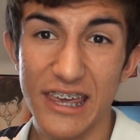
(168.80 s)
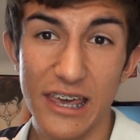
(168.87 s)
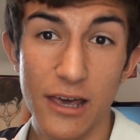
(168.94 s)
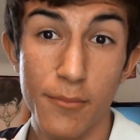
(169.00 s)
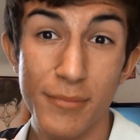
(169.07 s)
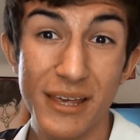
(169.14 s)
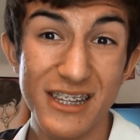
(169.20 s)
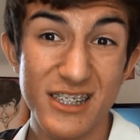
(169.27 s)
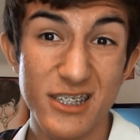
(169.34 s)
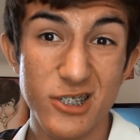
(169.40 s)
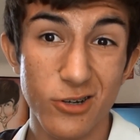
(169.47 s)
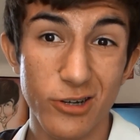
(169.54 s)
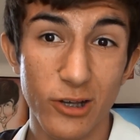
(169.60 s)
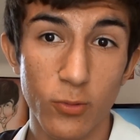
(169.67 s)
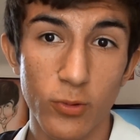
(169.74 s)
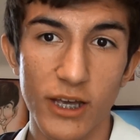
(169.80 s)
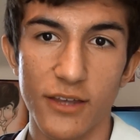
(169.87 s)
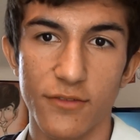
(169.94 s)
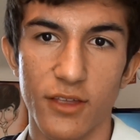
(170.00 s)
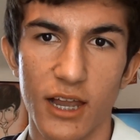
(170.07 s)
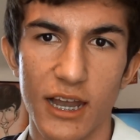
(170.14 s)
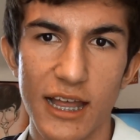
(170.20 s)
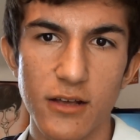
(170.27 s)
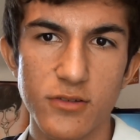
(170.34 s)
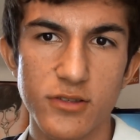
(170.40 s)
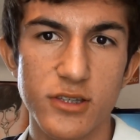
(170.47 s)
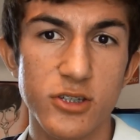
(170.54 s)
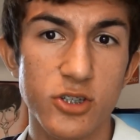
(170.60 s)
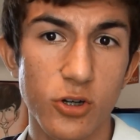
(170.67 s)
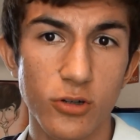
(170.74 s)
It emits a sonic wave that
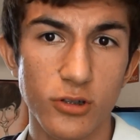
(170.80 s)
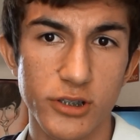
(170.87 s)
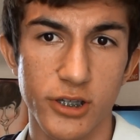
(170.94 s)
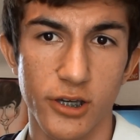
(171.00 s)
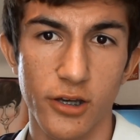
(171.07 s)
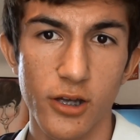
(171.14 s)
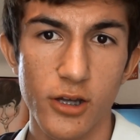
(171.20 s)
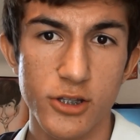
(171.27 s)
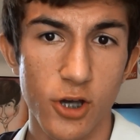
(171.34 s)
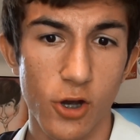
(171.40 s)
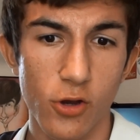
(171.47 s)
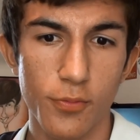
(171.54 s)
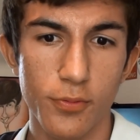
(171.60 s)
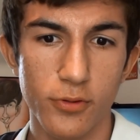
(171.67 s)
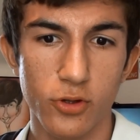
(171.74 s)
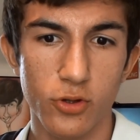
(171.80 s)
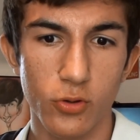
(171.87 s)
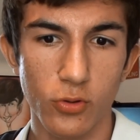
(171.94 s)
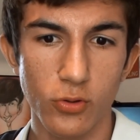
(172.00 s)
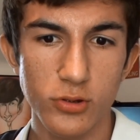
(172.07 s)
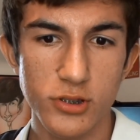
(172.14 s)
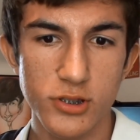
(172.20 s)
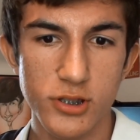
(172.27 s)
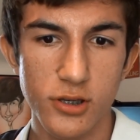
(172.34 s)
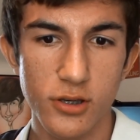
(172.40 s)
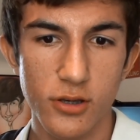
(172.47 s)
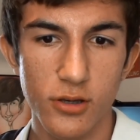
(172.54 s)
allows the Doctor to open doors,